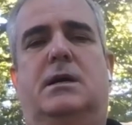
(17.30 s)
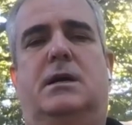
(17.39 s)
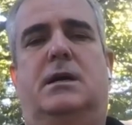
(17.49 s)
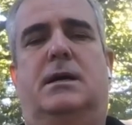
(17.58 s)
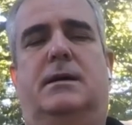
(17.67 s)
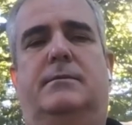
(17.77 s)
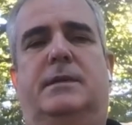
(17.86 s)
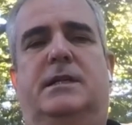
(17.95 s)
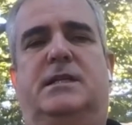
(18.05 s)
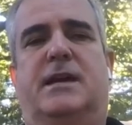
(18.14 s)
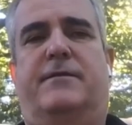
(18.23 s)
um,
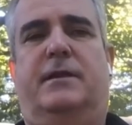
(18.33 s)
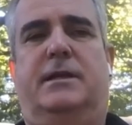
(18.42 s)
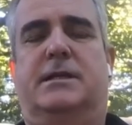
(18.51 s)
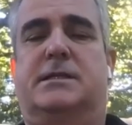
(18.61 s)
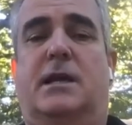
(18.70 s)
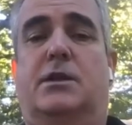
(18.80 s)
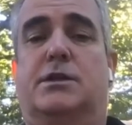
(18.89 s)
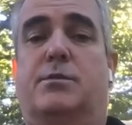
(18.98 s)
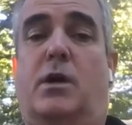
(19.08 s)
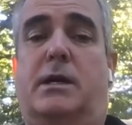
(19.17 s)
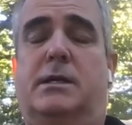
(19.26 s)
it's definitely a seller's
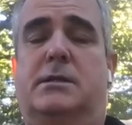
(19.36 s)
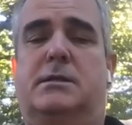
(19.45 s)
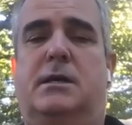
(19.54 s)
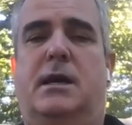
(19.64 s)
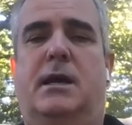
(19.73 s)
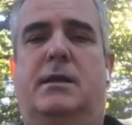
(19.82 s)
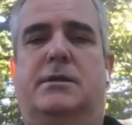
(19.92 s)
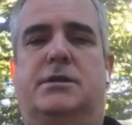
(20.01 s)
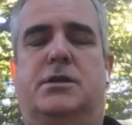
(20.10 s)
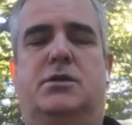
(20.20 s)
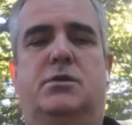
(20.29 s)
market and it's
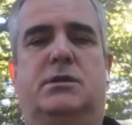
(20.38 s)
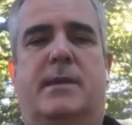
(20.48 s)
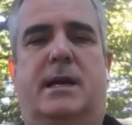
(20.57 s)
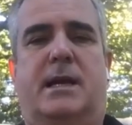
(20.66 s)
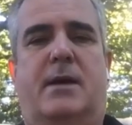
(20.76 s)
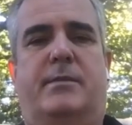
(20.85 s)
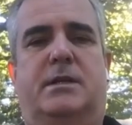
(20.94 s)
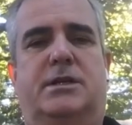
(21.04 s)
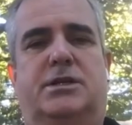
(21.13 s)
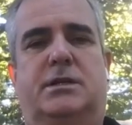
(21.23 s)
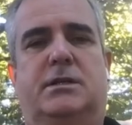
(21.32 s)
a huge amount of
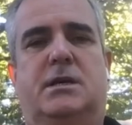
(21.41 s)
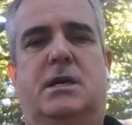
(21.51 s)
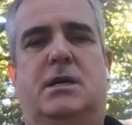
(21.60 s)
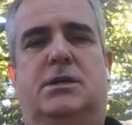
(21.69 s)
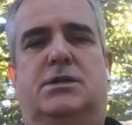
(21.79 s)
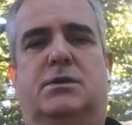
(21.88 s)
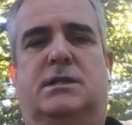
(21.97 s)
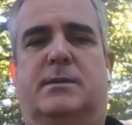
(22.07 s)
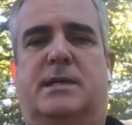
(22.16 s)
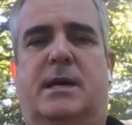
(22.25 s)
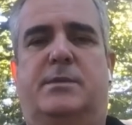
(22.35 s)
competition. So
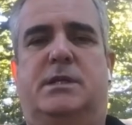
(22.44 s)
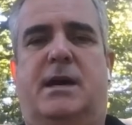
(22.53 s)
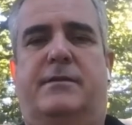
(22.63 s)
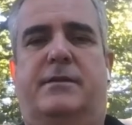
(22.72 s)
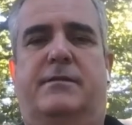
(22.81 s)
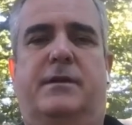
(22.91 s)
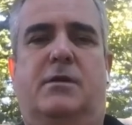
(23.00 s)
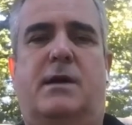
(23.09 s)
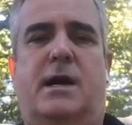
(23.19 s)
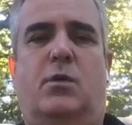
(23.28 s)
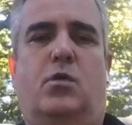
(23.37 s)
sometimes you have to figure
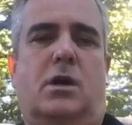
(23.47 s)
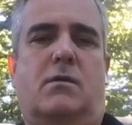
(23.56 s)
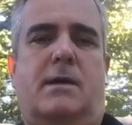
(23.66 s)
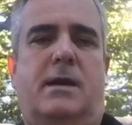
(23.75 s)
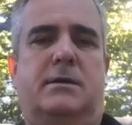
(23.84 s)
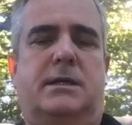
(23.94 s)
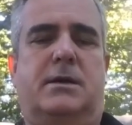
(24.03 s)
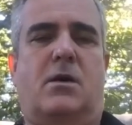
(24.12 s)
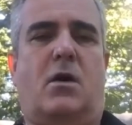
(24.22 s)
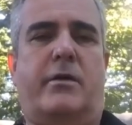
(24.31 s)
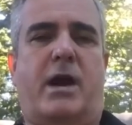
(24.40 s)
out a workaround, and
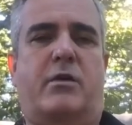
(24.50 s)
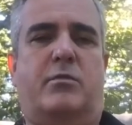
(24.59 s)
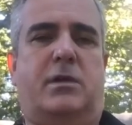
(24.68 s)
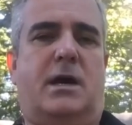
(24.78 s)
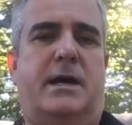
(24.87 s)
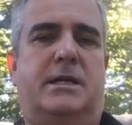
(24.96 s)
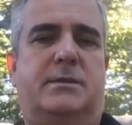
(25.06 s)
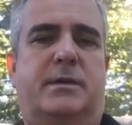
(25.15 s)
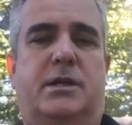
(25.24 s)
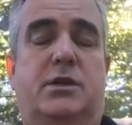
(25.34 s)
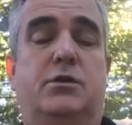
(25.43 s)
REI Reply has
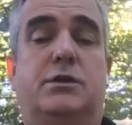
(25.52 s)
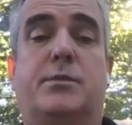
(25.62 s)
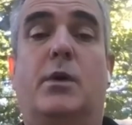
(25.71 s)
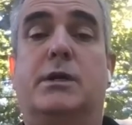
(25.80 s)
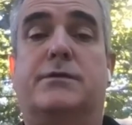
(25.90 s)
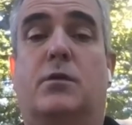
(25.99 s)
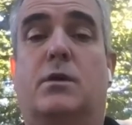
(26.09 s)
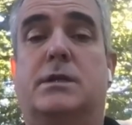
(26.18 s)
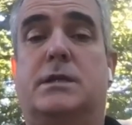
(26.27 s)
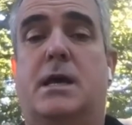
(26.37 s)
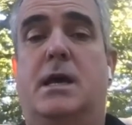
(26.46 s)
been a huge bonus for
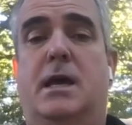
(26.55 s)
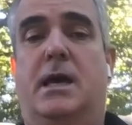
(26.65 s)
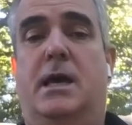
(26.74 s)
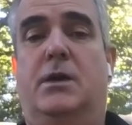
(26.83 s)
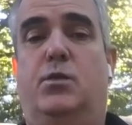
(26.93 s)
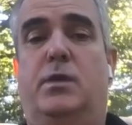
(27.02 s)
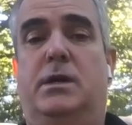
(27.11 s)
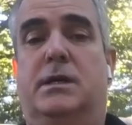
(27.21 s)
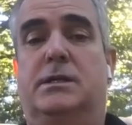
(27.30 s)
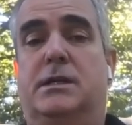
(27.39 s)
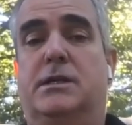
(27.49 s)
us. And we
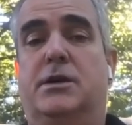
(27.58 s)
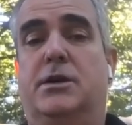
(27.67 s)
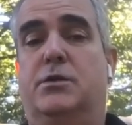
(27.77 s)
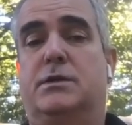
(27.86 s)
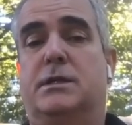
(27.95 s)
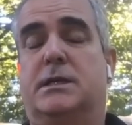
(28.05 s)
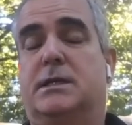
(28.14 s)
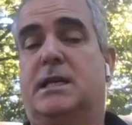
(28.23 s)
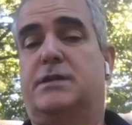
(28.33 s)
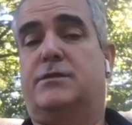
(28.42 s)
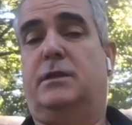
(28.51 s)
continue to use it
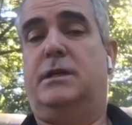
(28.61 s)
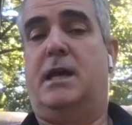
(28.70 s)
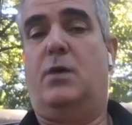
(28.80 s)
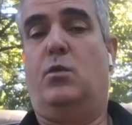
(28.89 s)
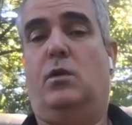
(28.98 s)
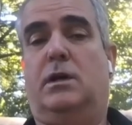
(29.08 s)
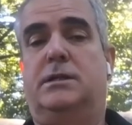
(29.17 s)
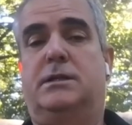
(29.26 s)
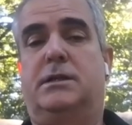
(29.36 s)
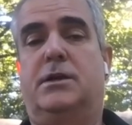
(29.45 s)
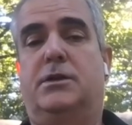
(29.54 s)
successfully, and we'll
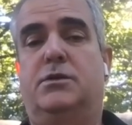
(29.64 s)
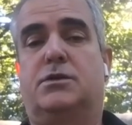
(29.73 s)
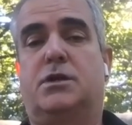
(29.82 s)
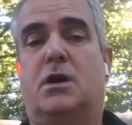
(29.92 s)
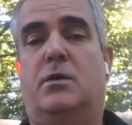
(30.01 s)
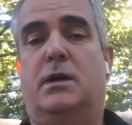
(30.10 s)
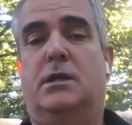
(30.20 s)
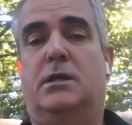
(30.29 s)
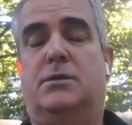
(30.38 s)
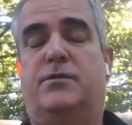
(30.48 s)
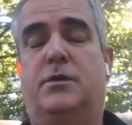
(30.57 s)
continue to do so in
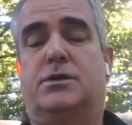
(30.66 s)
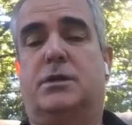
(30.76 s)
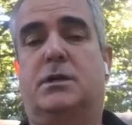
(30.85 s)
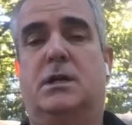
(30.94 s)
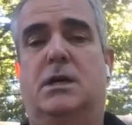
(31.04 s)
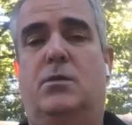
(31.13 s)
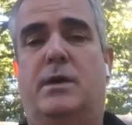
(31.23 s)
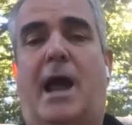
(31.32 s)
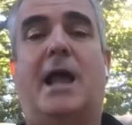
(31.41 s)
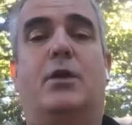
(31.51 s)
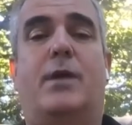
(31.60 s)
the future. We
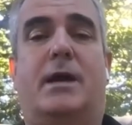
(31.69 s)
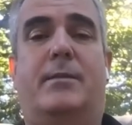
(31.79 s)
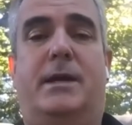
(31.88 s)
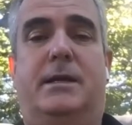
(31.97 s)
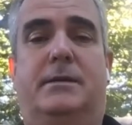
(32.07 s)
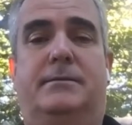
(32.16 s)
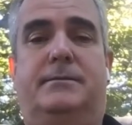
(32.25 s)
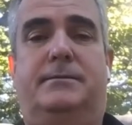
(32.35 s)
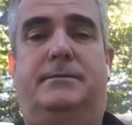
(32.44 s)
highly recommend it.